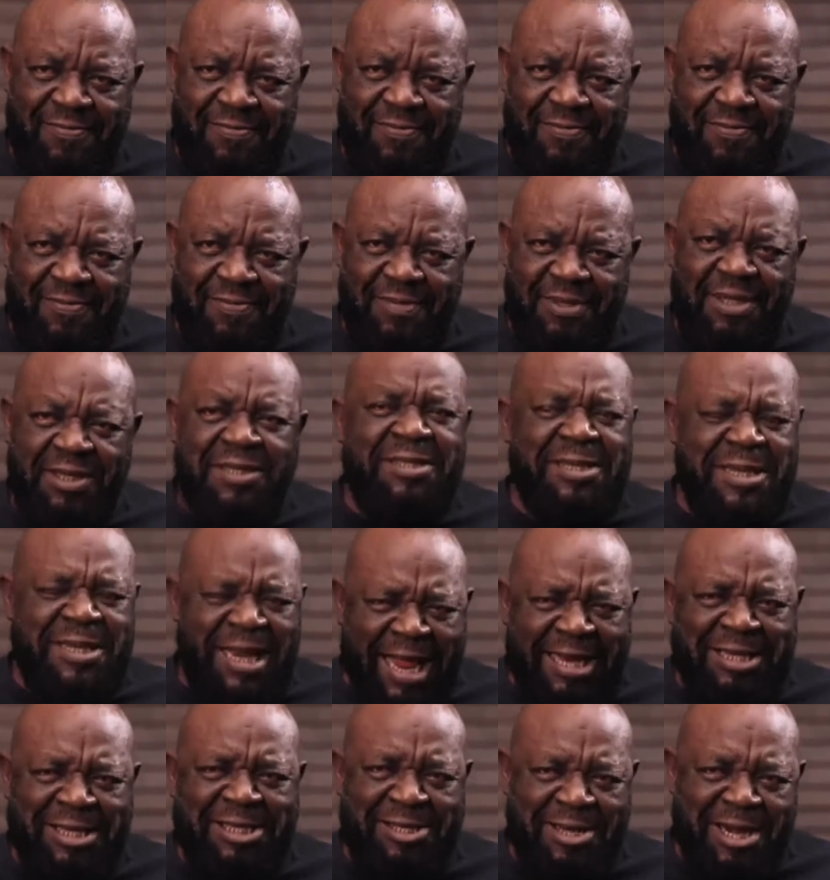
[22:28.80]
It's
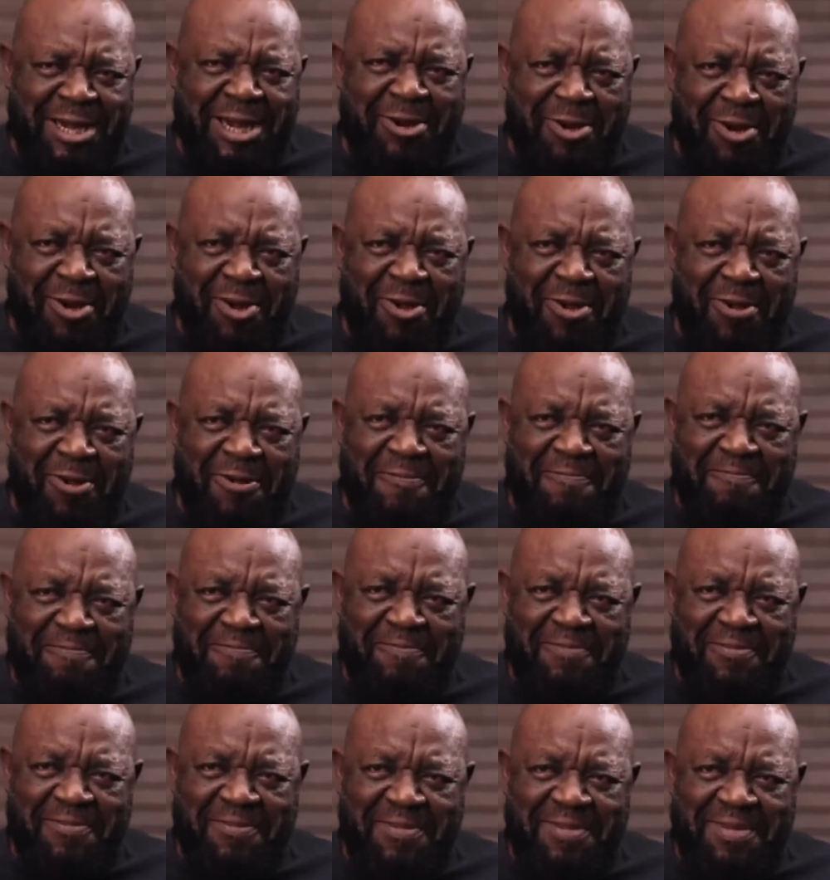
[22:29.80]
Nigerian law.
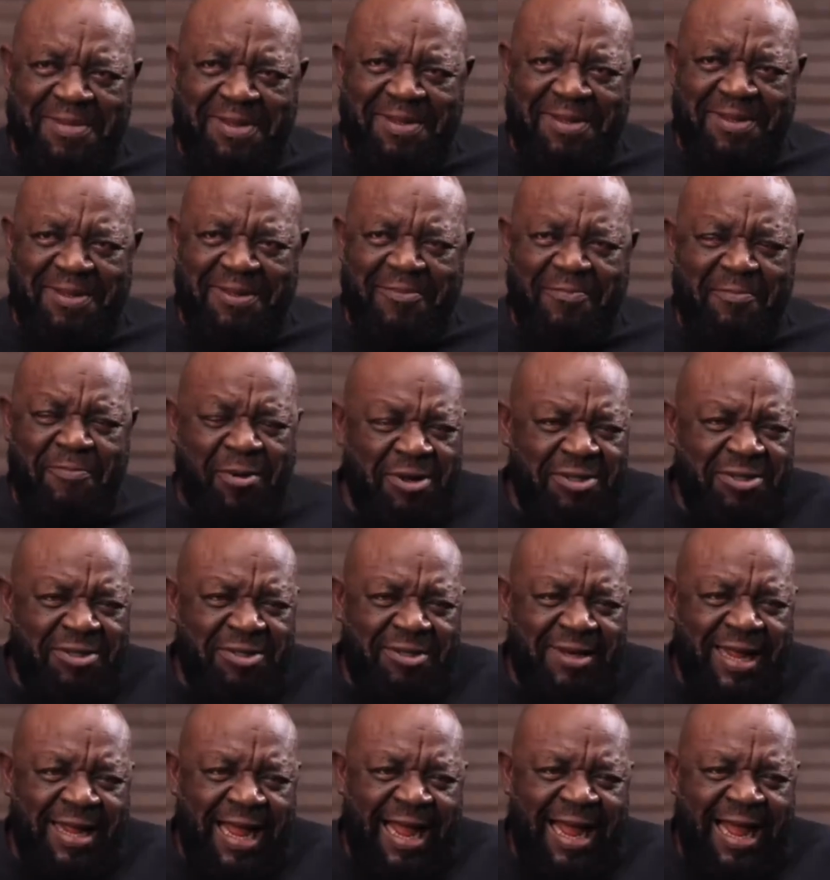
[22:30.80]
But
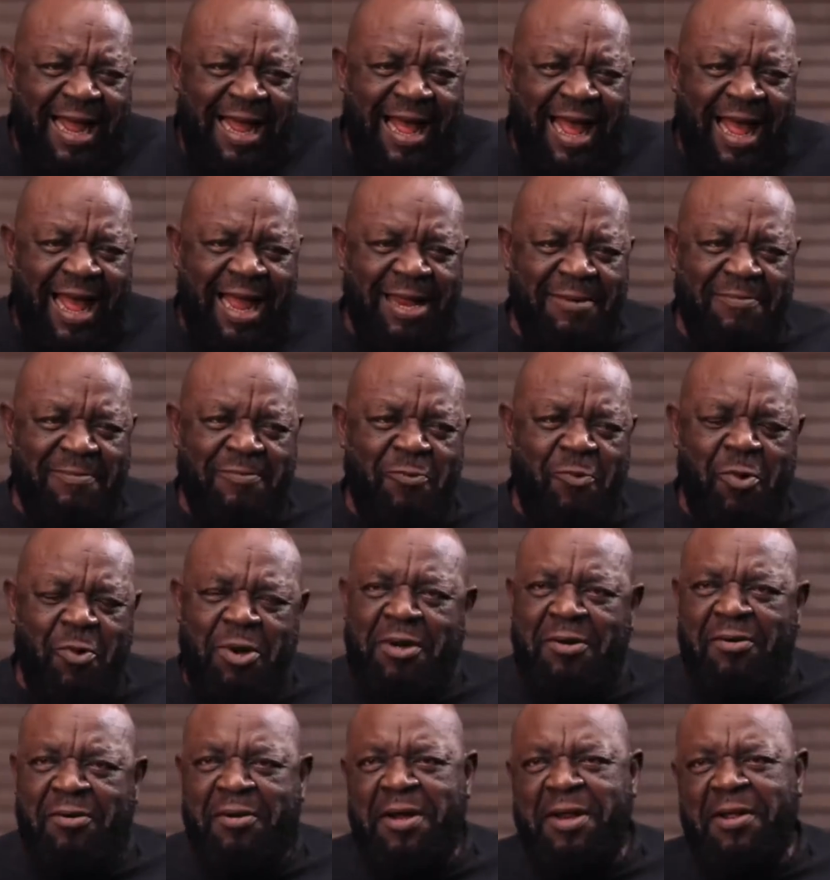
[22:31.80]
I'm
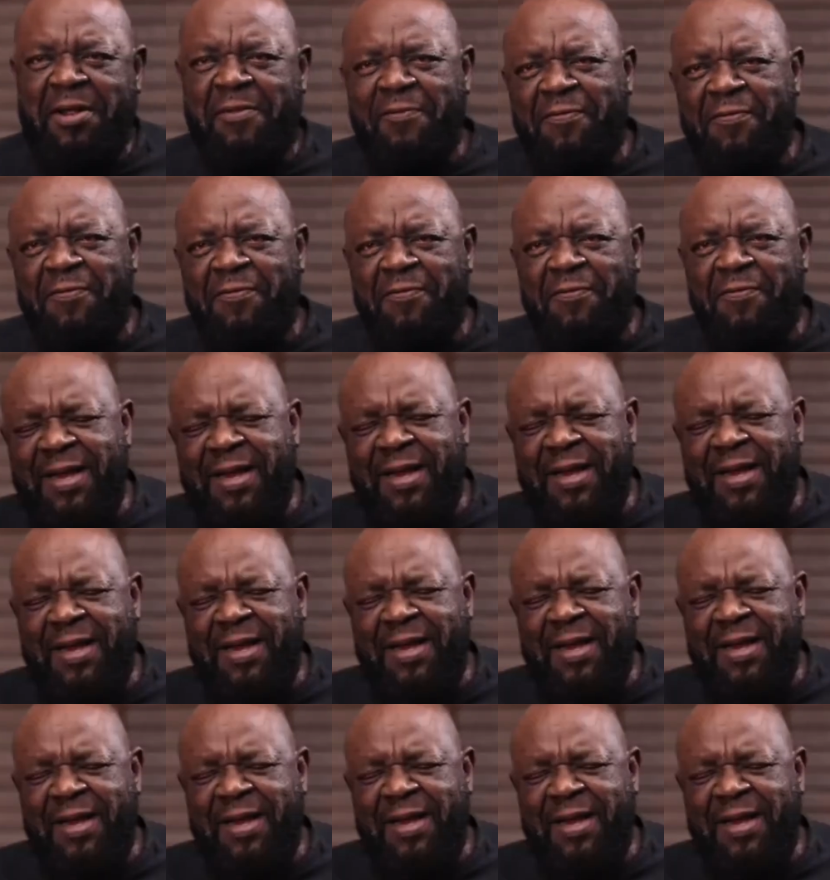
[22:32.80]
wondering if
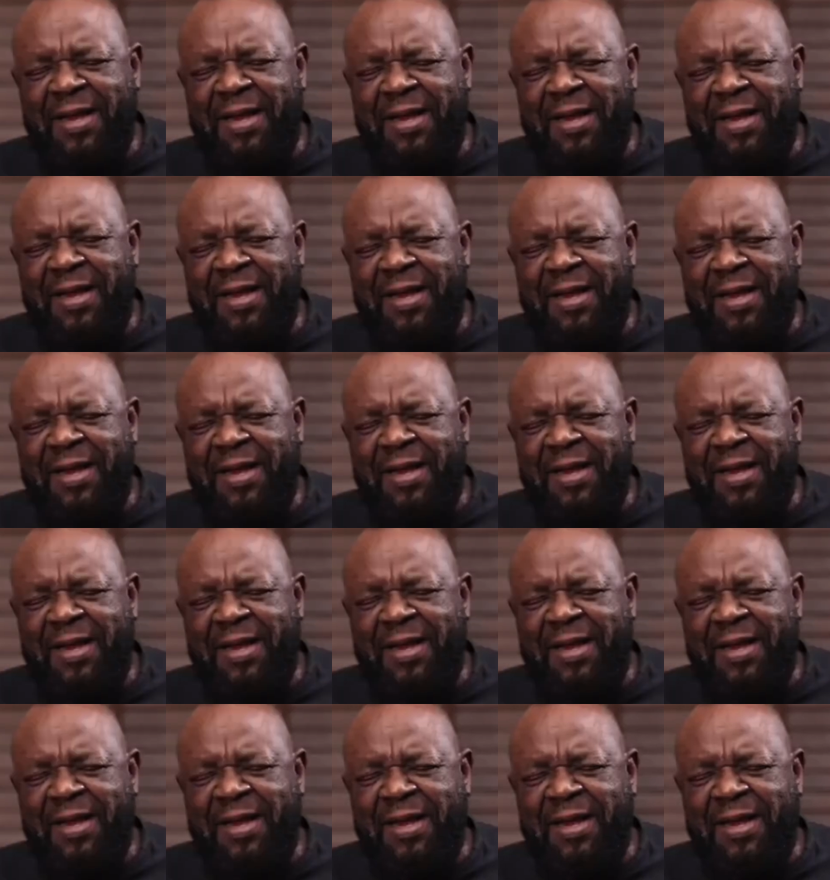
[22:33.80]
maybe the Attorney General
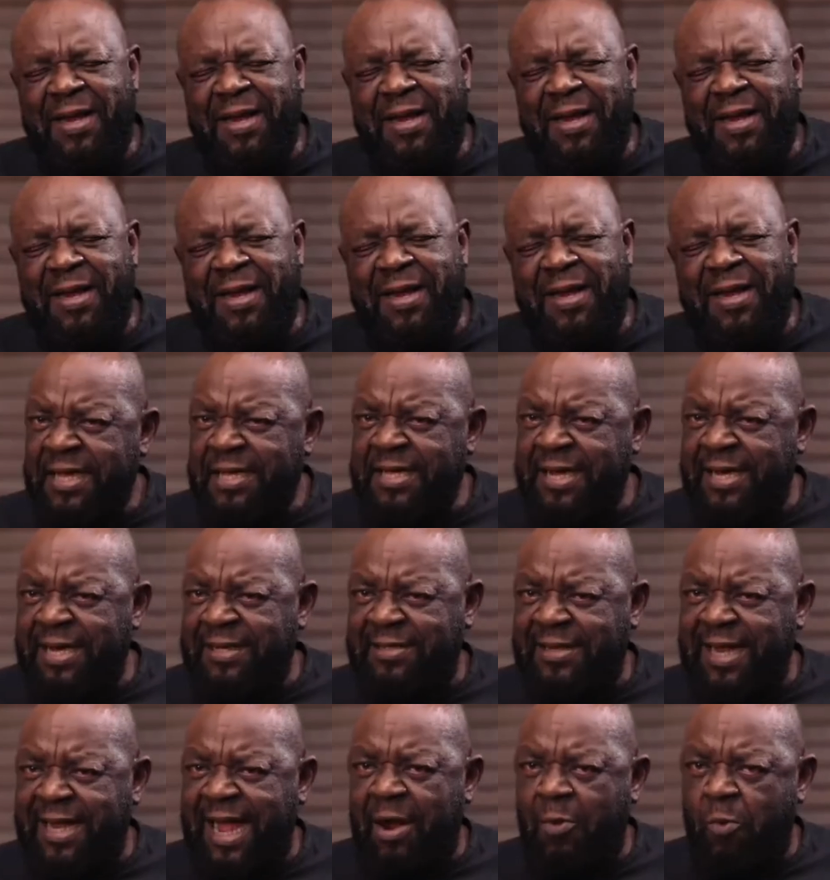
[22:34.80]
is not yet
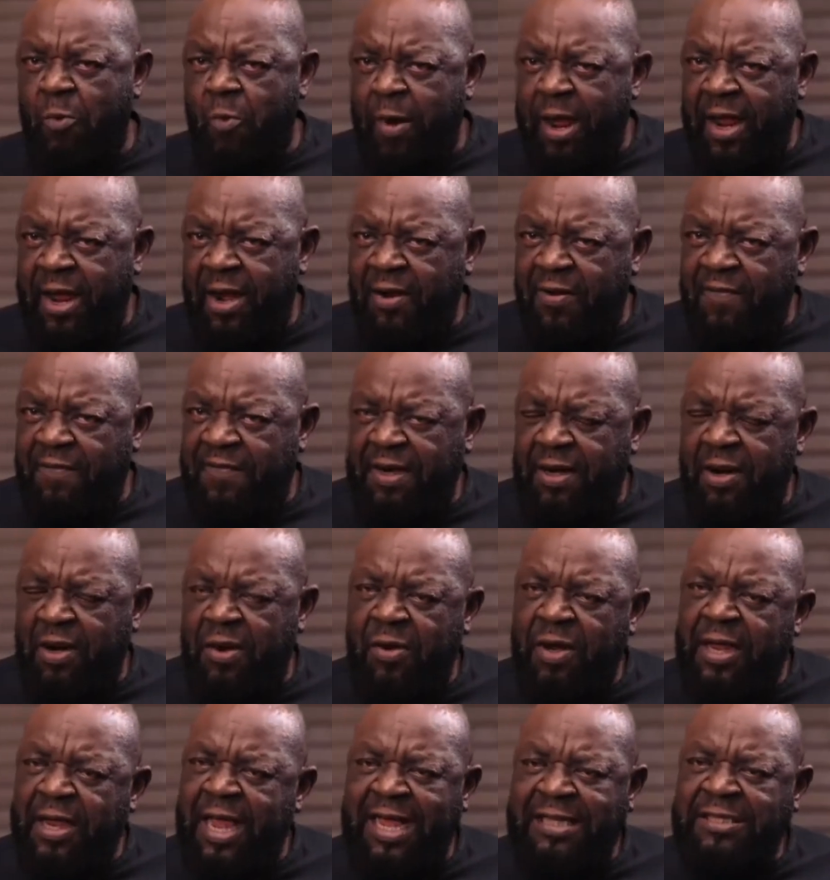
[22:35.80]
aware of it, or
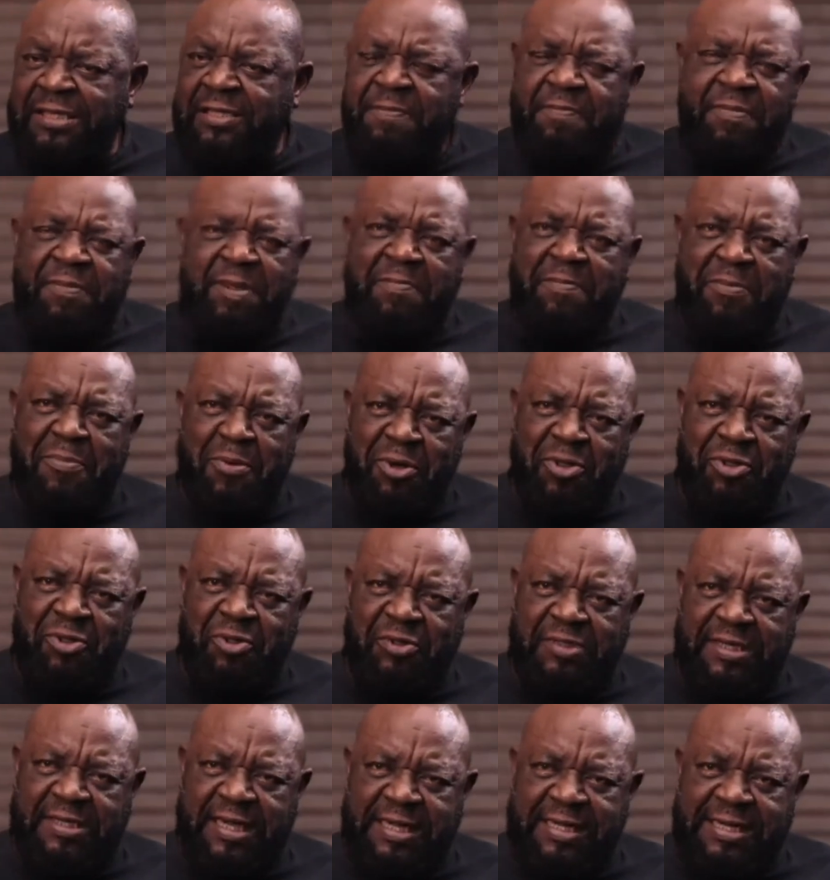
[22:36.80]
it hasn't been brought to his
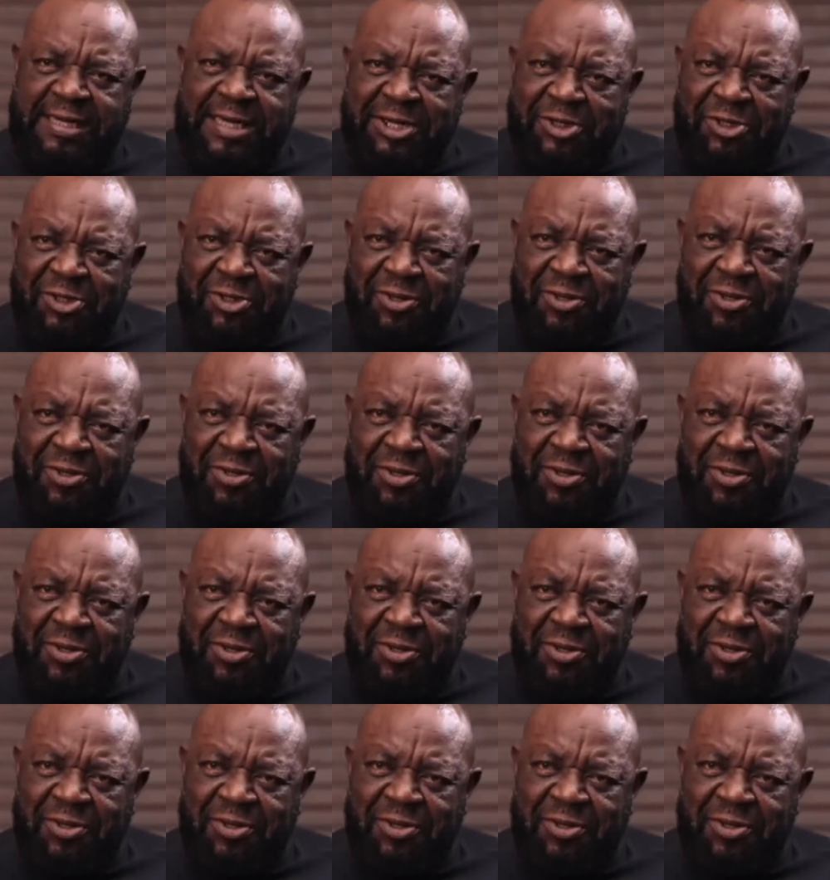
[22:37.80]
attention.